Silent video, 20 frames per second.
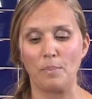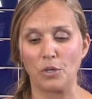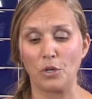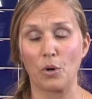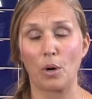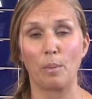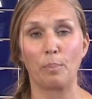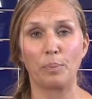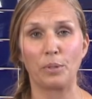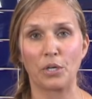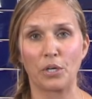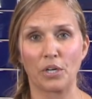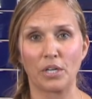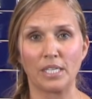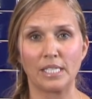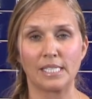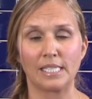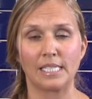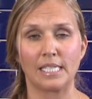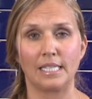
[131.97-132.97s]
you're a
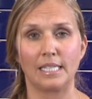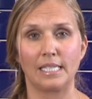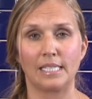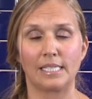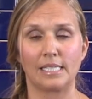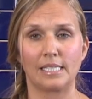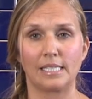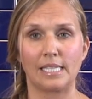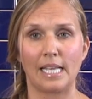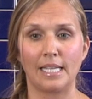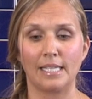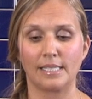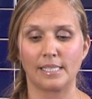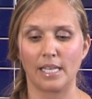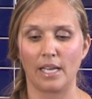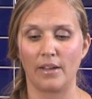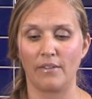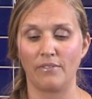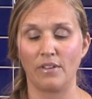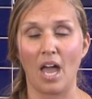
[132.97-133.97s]
purist in the sense
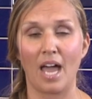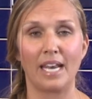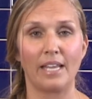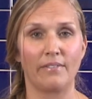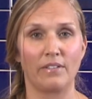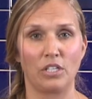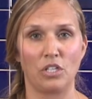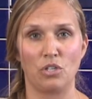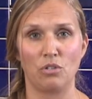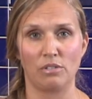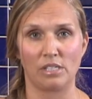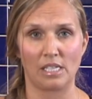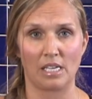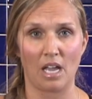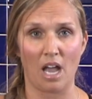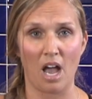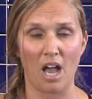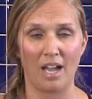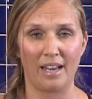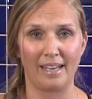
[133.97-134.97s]
of not even
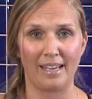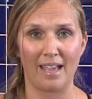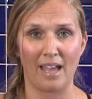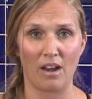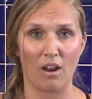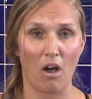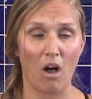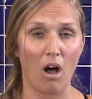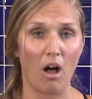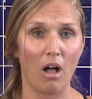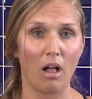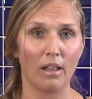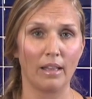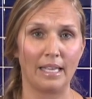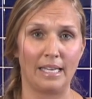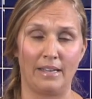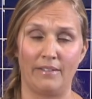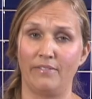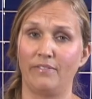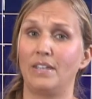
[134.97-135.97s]
using honey at all
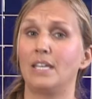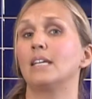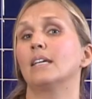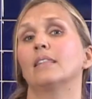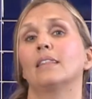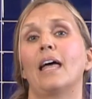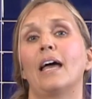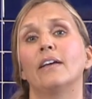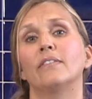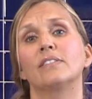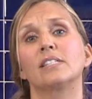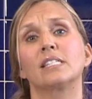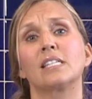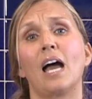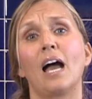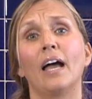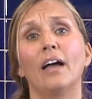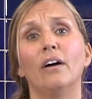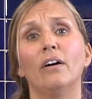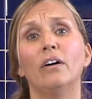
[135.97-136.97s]
in a vegan
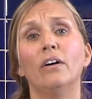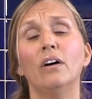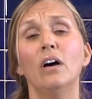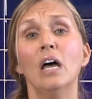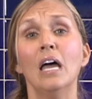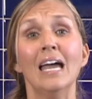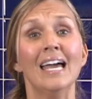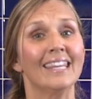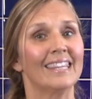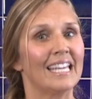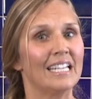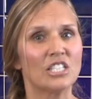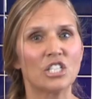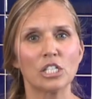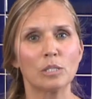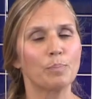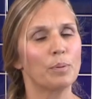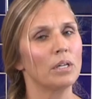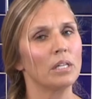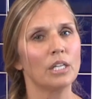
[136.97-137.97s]
lifestyle, then
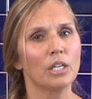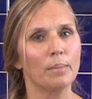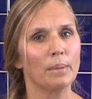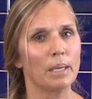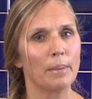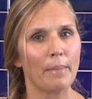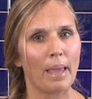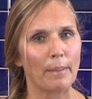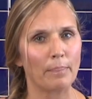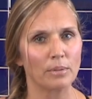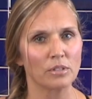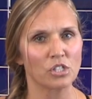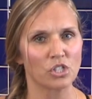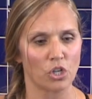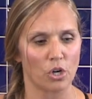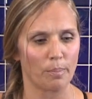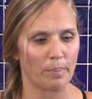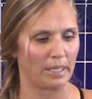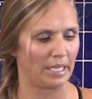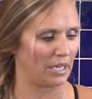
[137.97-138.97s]
just put a little bit of maple
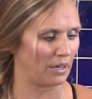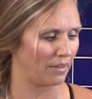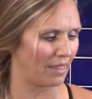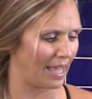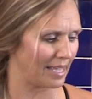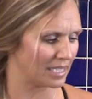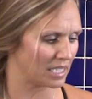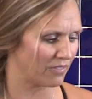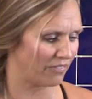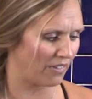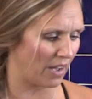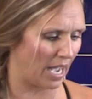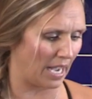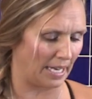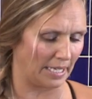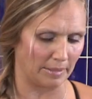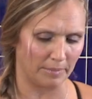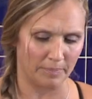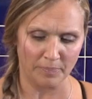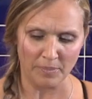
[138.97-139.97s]
syrup in here. That's
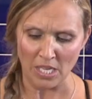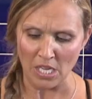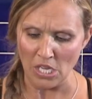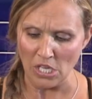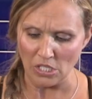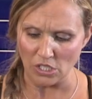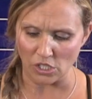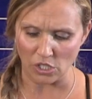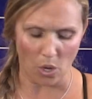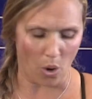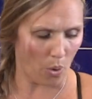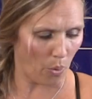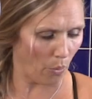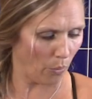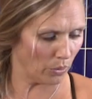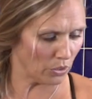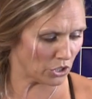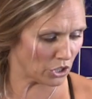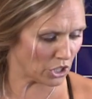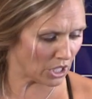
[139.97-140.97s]
fine.
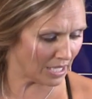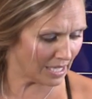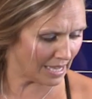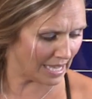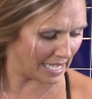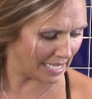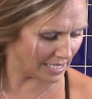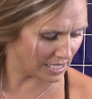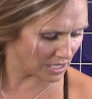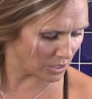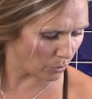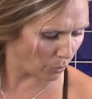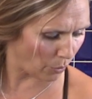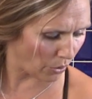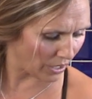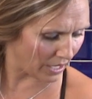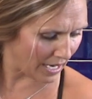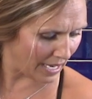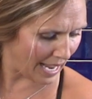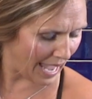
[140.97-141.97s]
So to this,
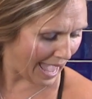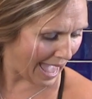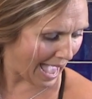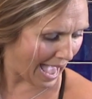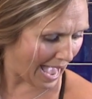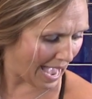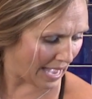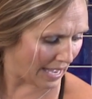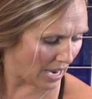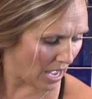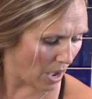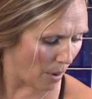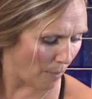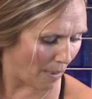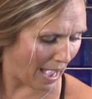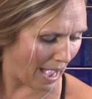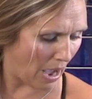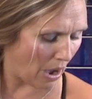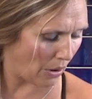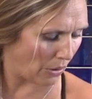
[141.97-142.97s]
we're going to add
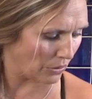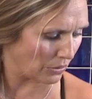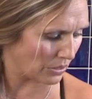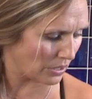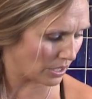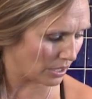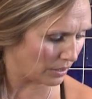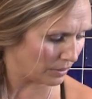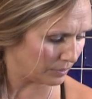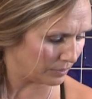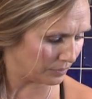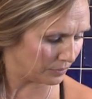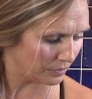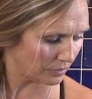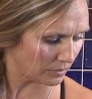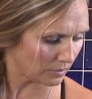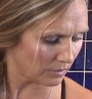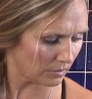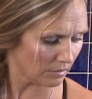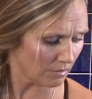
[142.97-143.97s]
about
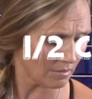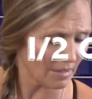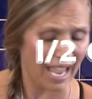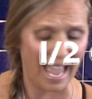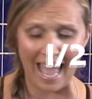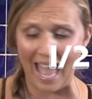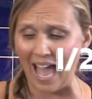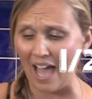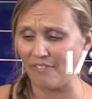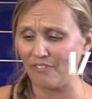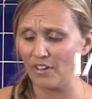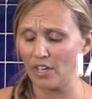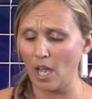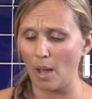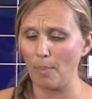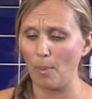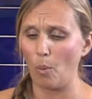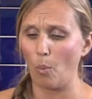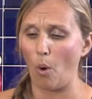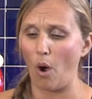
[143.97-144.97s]
a half a
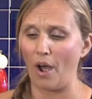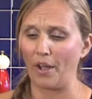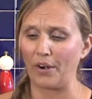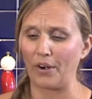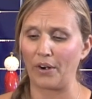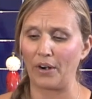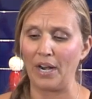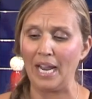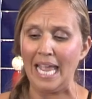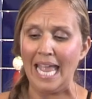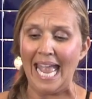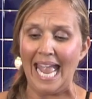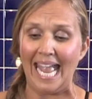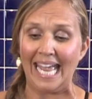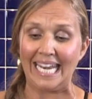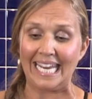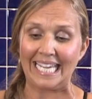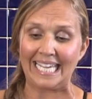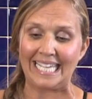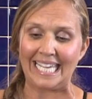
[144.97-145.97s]
cup of water.
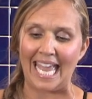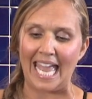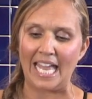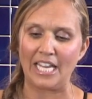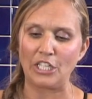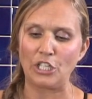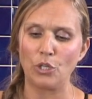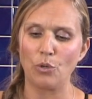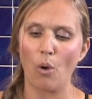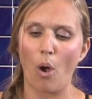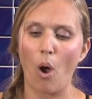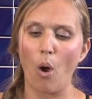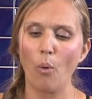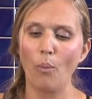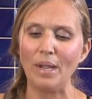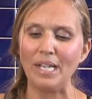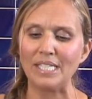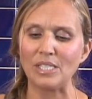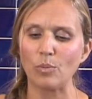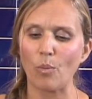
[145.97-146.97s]
And again, you
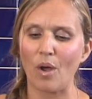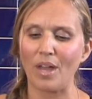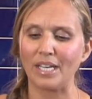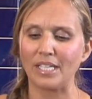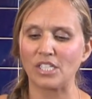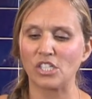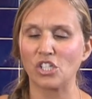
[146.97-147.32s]
always want to